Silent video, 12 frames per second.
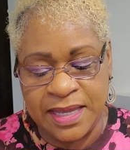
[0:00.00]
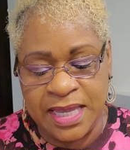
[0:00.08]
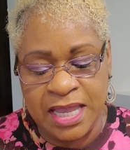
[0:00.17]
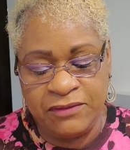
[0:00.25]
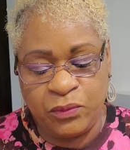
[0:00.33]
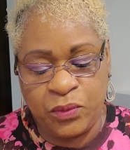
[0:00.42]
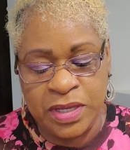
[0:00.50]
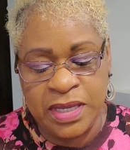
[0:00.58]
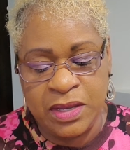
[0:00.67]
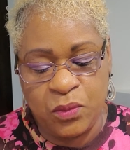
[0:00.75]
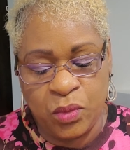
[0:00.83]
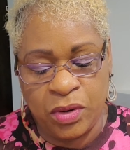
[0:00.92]
If
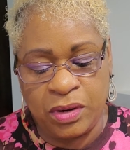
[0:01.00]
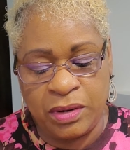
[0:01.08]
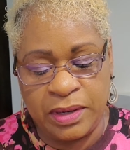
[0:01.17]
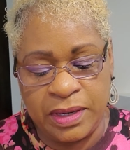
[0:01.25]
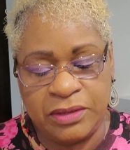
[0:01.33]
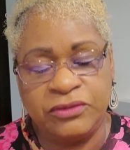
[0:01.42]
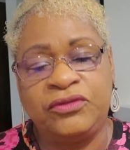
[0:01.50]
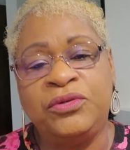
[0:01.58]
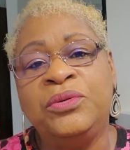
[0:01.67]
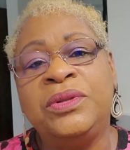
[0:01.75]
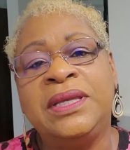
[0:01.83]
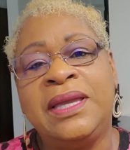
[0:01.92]
we were
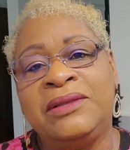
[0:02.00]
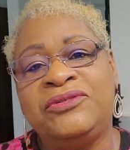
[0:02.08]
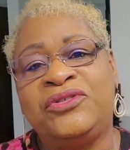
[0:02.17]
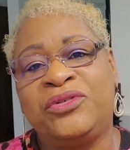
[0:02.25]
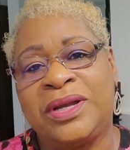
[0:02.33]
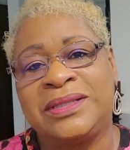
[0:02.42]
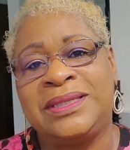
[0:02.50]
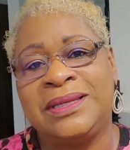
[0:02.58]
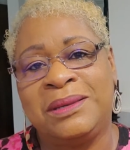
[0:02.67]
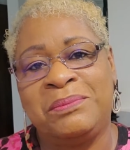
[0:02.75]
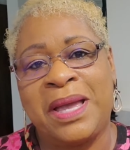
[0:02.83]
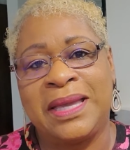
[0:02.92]
truly
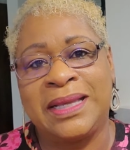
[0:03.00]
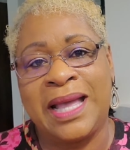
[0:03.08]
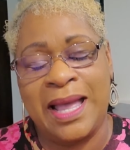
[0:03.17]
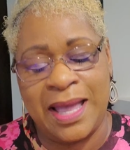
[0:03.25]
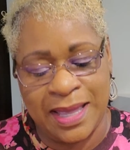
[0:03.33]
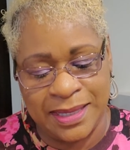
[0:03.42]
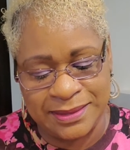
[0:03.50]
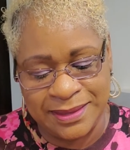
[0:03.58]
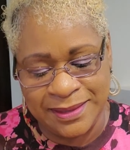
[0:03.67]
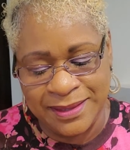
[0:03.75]
instructed by God,